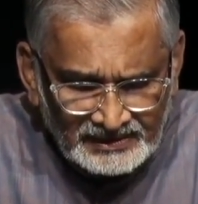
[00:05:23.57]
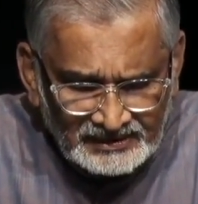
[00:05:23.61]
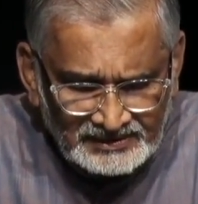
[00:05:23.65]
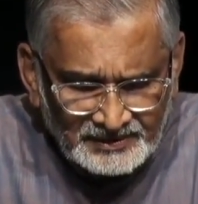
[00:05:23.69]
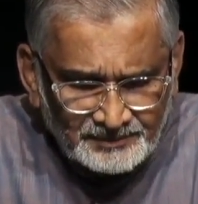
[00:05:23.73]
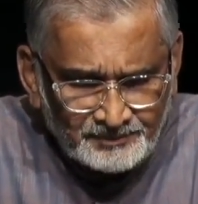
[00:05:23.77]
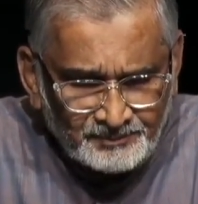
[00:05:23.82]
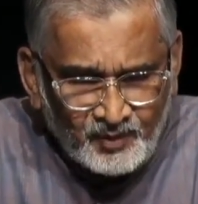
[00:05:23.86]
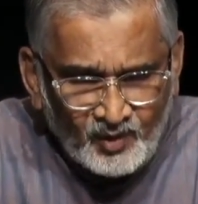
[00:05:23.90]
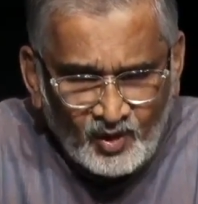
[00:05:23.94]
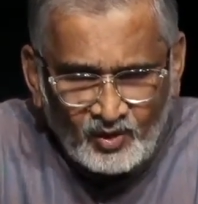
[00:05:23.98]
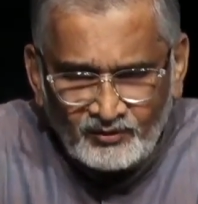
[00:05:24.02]
The
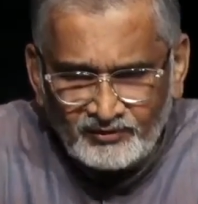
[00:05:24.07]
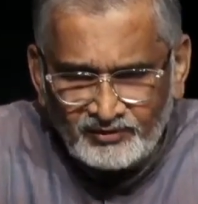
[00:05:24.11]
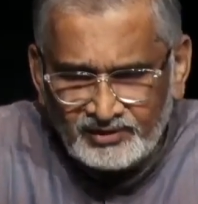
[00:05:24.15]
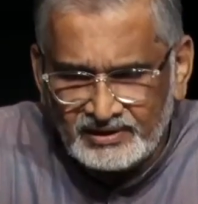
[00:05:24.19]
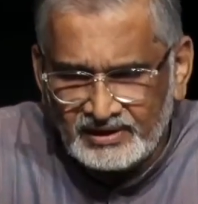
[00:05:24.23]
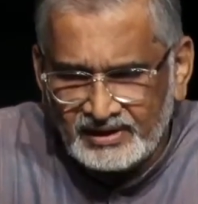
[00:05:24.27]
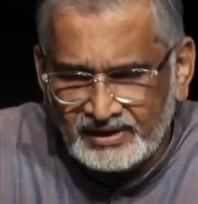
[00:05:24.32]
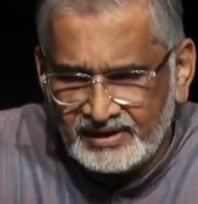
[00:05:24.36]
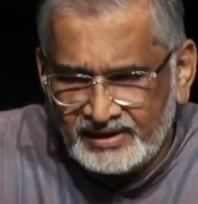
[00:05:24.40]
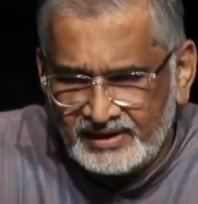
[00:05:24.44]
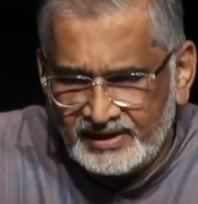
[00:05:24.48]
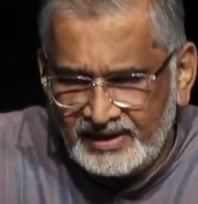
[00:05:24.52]
power
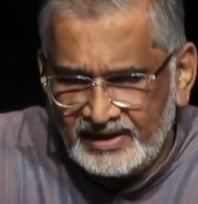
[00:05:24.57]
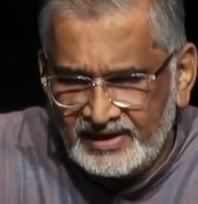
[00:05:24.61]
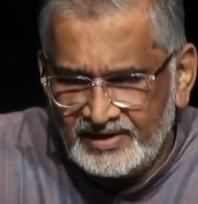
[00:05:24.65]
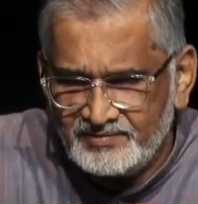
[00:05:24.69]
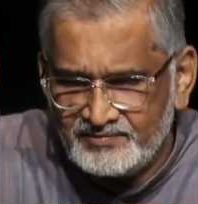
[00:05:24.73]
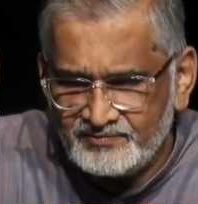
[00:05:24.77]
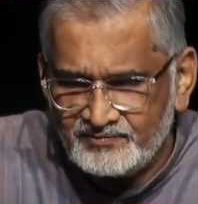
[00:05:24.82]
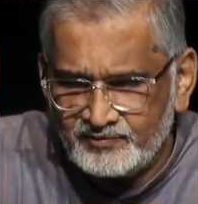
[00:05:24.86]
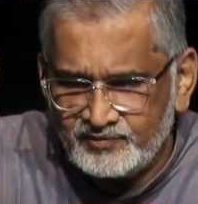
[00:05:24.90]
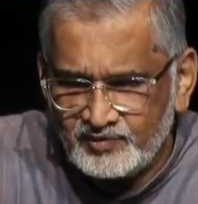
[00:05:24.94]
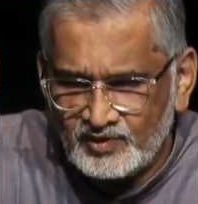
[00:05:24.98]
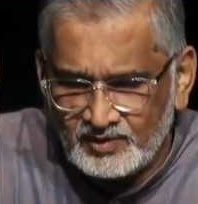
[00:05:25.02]

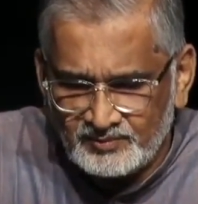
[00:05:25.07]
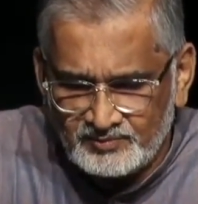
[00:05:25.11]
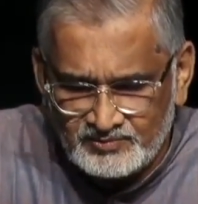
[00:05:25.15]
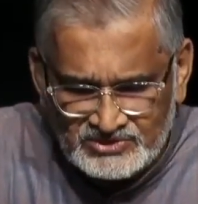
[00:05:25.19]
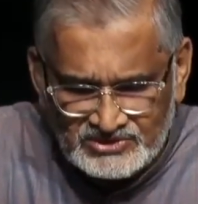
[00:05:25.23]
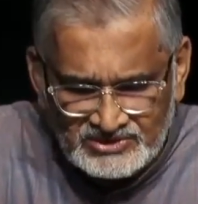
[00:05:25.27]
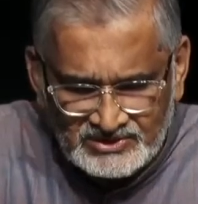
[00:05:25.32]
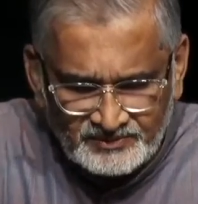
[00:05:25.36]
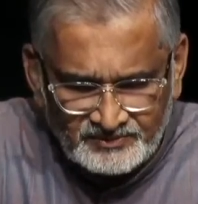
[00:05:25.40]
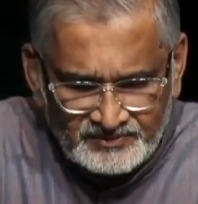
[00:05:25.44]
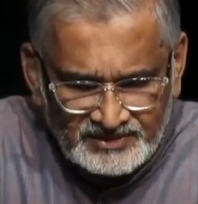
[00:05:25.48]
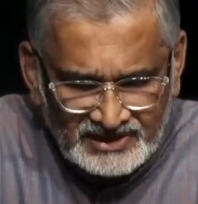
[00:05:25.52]
came from
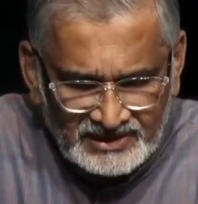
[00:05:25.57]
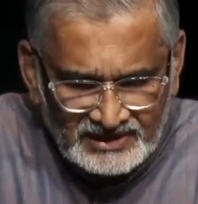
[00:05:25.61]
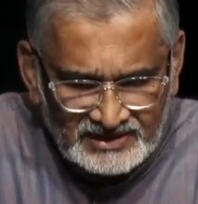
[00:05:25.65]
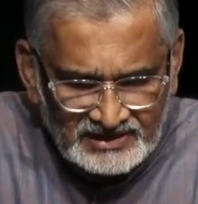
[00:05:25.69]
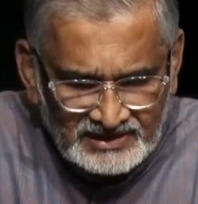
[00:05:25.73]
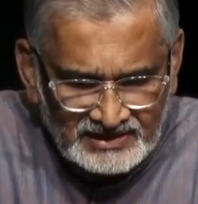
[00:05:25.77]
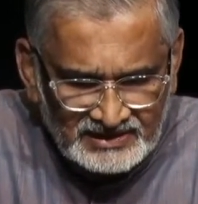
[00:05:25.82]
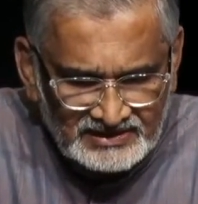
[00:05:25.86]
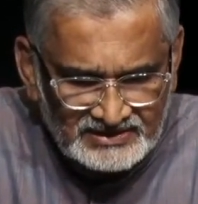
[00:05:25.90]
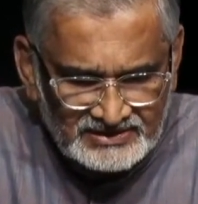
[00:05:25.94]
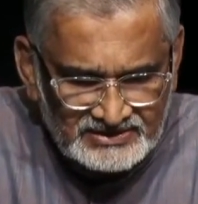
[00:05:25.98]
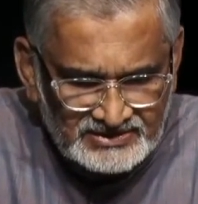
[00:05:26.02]

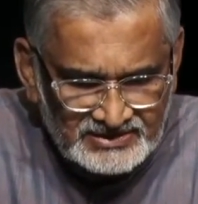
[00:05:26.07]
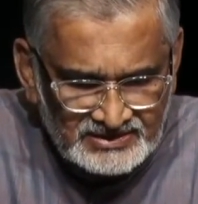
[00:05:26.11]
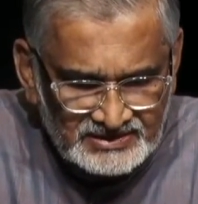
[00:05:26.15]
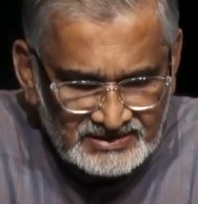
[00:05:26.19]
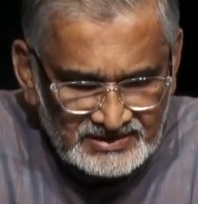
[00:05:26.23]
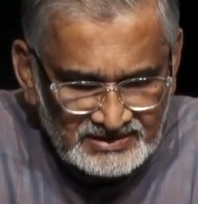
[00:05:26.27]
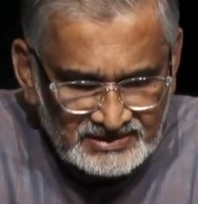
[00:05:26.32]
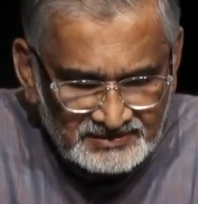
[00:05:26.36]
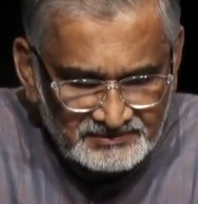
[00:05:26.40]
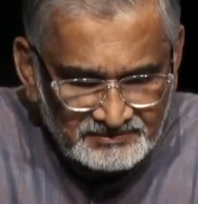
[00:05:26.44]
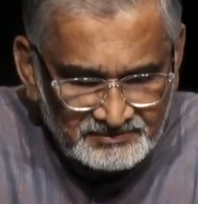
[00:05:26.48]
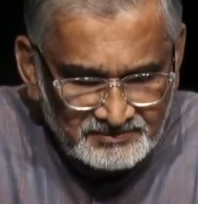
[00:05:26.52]
Jamnalal
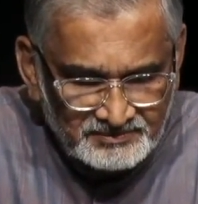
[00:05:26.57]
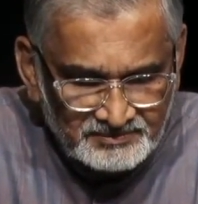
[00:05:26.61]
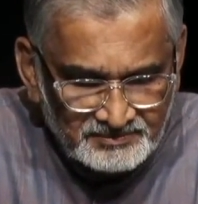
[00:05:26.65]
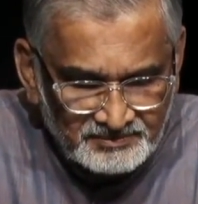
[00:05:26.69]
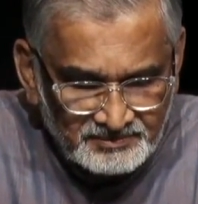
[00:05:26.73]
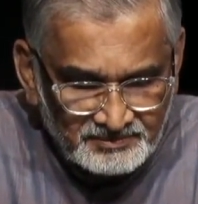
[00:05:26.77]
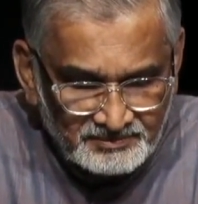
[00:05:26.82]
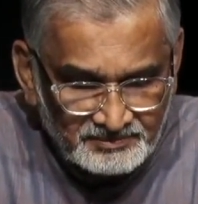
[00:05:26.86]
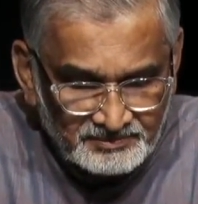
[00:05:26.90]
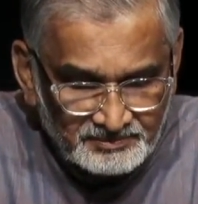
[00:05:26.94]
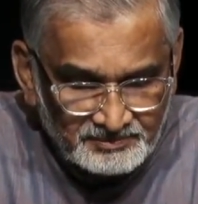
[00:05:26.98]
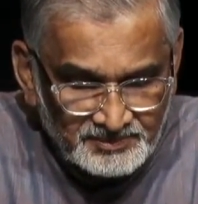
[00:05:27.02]
ji
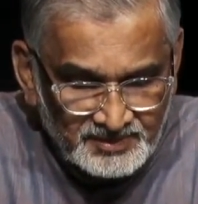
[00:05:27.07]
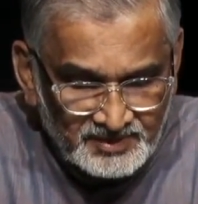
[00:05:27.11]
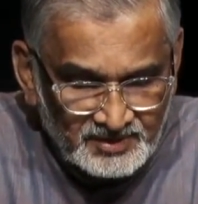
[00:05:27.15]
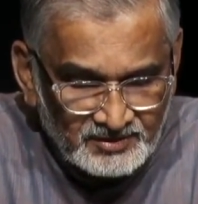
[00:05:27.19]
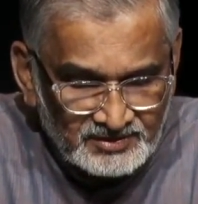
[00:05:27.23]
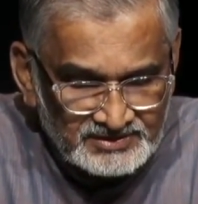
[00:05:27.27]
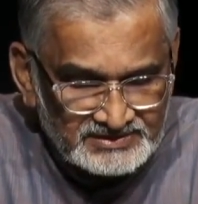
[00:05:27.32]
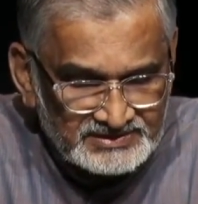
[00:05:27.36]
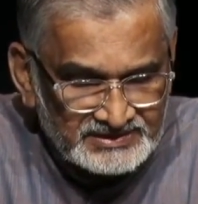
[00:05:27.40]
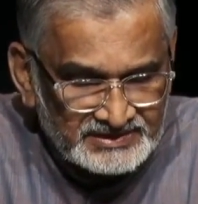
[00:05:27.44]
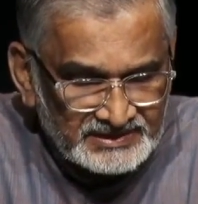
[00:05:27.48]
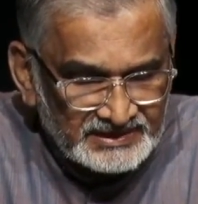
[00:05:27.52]

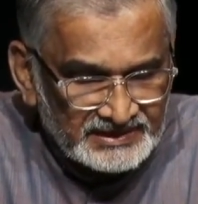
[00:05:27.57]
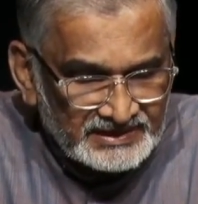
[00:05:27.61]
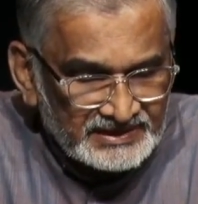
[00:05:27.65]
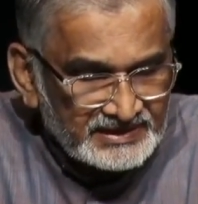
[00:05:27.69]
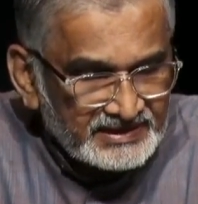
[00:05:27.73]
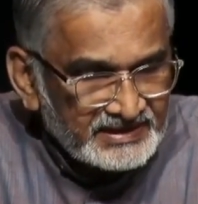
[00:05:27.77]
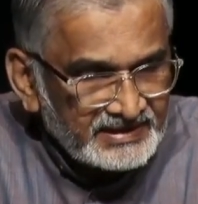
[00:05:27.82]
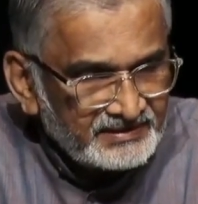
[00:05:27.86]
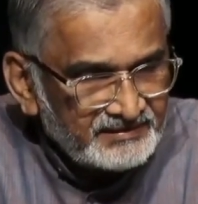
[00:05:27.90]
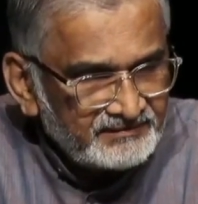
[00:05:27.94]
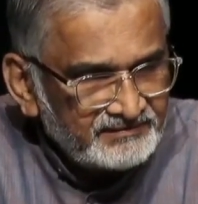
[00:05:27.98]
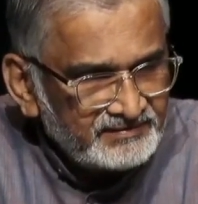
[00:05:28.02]
because he
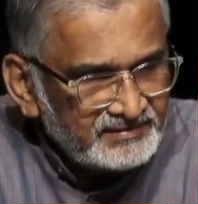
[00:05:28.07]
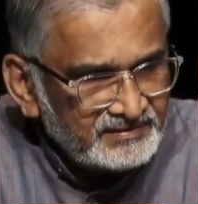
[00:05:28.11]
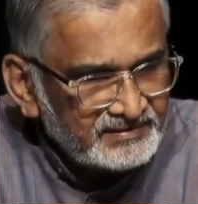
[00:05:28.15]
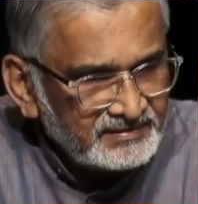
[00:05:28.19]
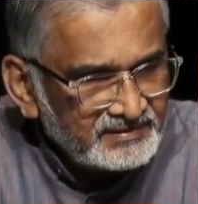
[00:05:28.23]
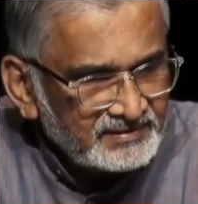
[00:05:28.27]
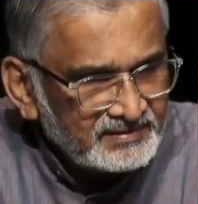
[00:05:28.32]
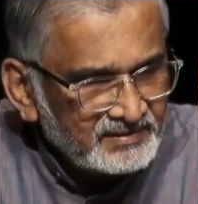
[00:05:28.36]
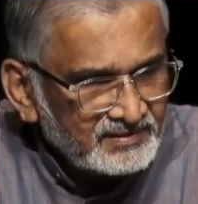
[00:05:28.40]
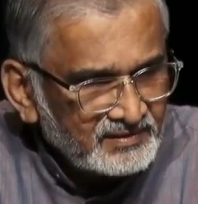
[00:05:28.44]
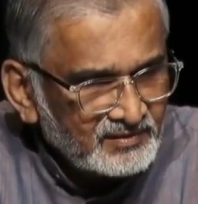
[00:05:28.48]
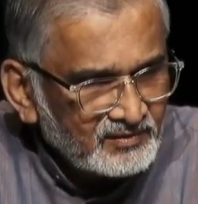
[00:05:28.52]
lived
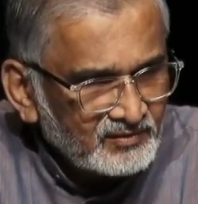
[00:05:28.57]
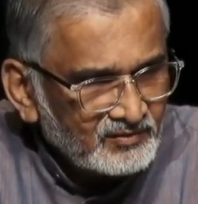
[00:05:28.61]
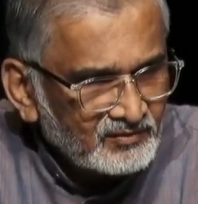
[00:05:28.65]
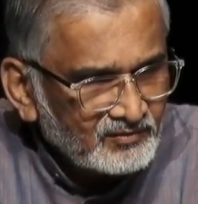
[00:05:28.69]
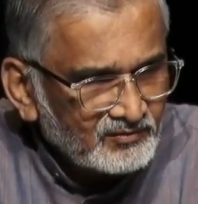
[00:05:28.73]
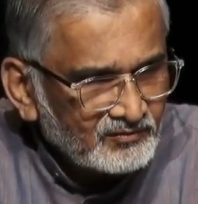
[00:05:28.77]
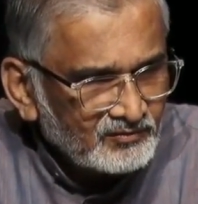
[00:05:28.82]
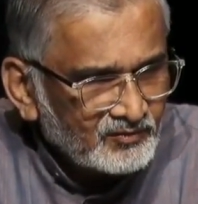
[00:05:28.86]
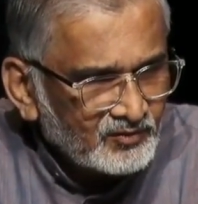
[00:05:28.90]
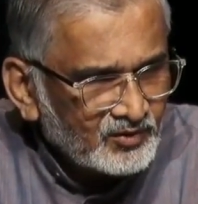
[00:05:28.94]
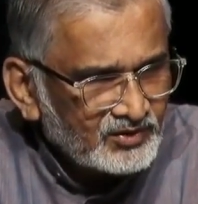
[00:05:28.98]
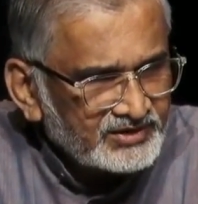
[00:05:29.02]

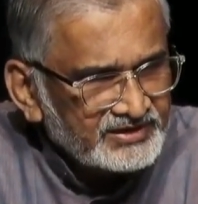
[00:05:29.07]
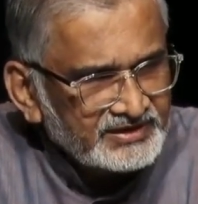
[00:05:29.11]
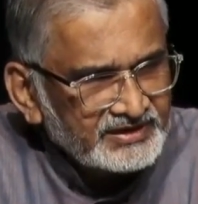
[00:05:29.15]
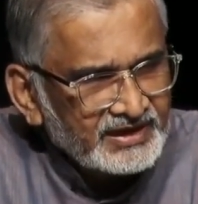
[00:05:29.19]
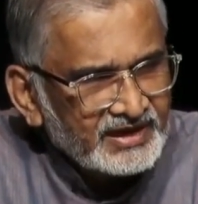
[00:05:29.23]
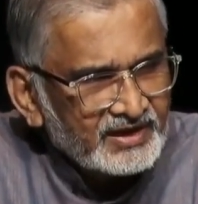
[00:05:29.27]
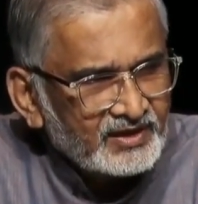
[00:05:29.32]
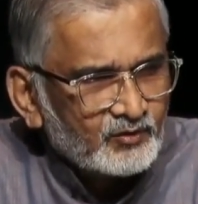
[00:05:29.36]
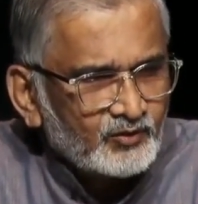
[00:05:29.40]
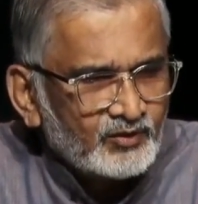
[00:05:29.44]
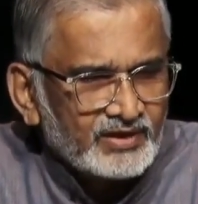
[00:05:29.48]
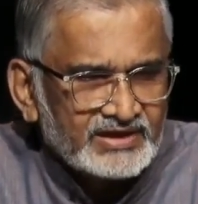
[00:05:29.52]
what he
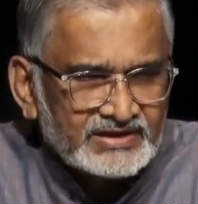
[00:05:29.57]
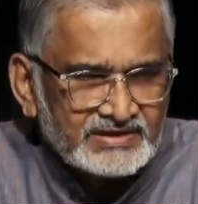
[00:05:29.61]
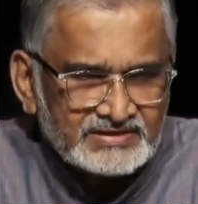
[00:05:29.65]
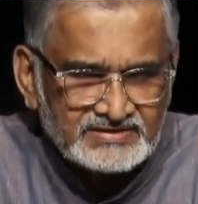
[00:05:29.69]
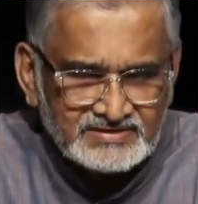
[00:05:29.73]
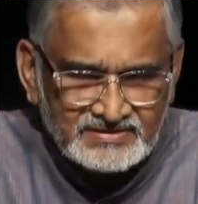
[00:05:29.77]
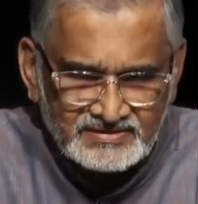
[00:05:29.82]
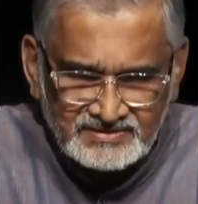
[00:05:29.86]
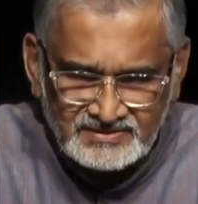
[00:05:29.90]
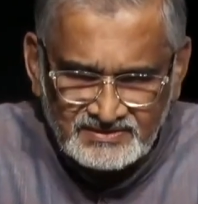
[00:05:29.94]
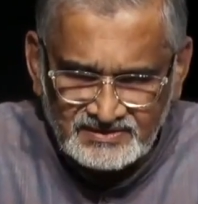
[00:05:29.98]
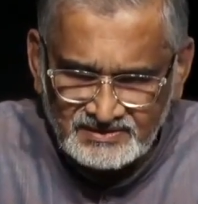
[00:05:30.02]

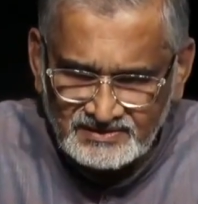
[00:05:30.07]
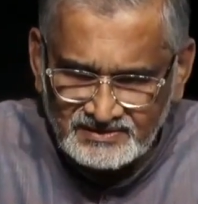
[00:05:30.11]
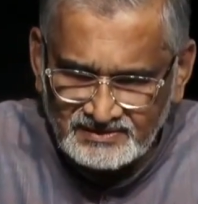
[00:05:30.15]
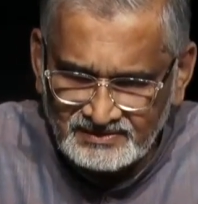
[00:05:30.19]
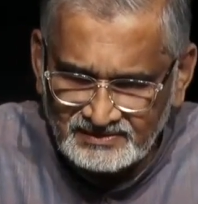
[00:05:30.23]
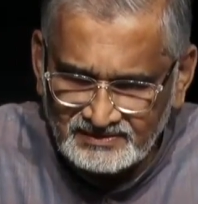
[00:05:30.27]
advised.